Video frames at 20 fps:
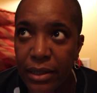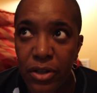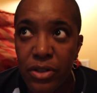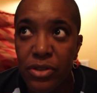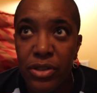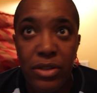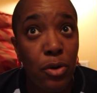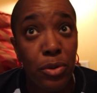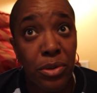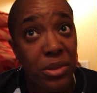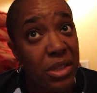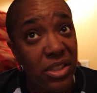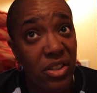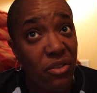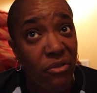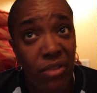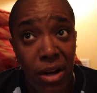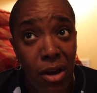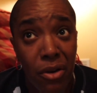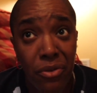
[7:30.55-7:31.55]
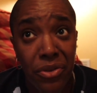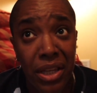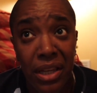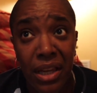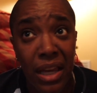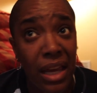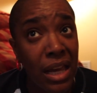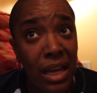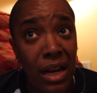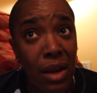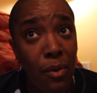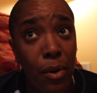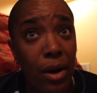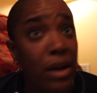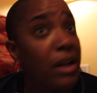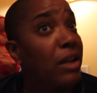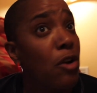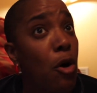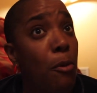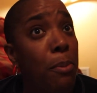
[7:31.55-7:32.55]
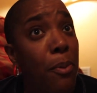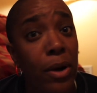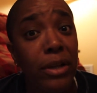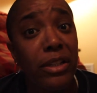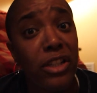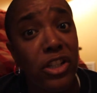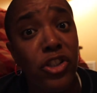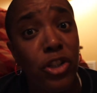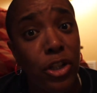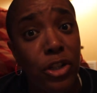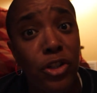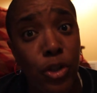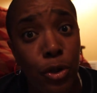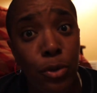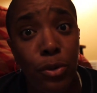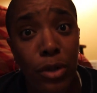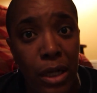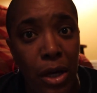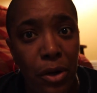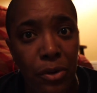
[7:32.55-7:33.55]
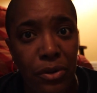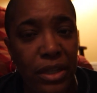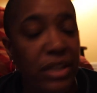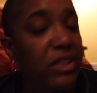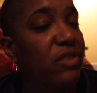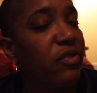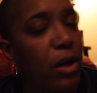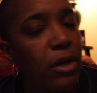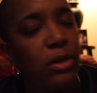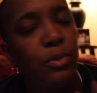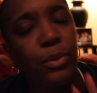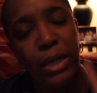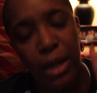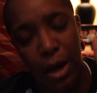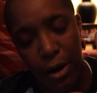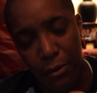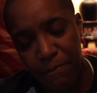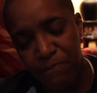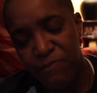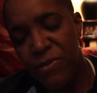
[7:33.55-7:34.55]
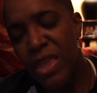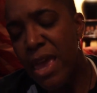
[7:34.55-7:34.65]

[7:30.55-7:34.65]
There's no stitch of clothing anywhere. At no point does she shoot clothing, as far as we know.